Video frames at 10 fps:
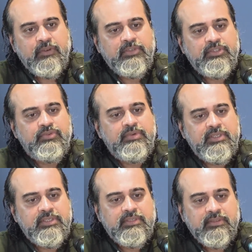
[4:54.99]
from the
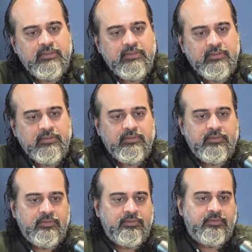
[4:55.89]
students.
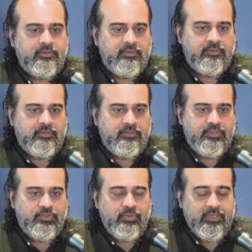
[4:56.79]

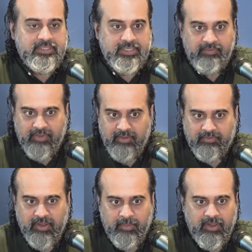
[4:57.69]
The students say, we
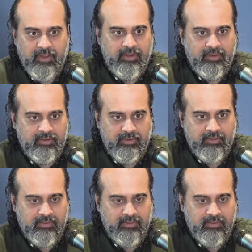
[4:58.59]
have come here